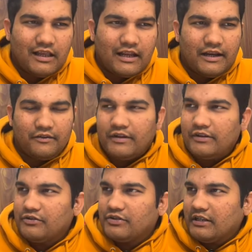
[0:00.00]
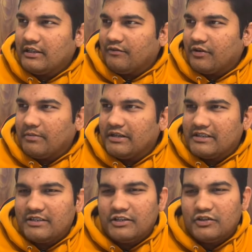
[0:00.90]
right when you see them from a
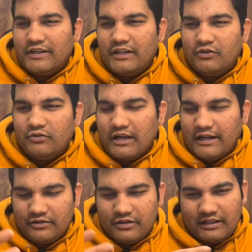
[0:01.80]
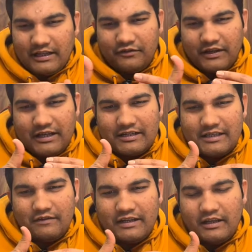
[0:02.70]
distance it is very cute right you see like fingers
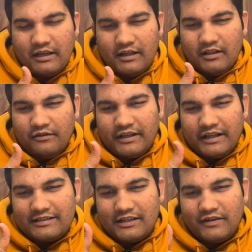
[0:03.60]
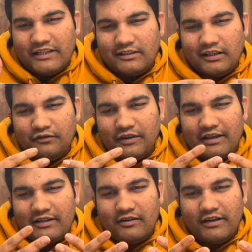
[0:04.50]
are very fingers are very thin
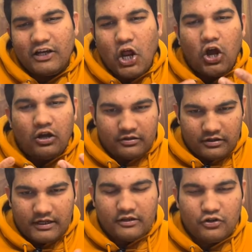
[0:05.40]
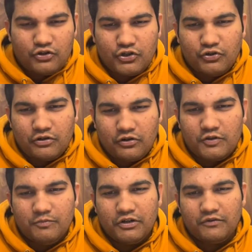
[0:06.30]
fingers are very long looks cute
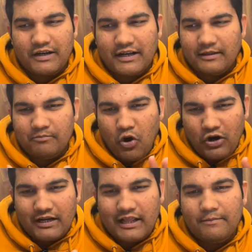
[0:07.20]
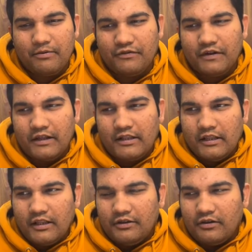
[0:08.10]
looks beautiful right the model type of
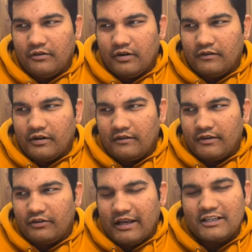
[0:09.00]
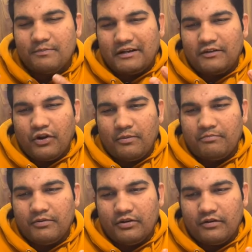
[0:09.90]
you know whatever you expect
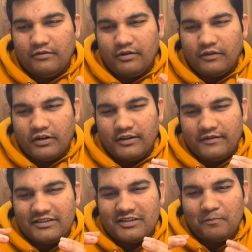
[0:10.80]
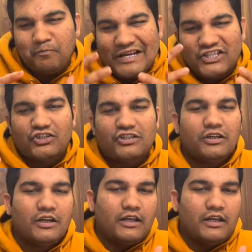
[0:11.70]
from you know whatever is the best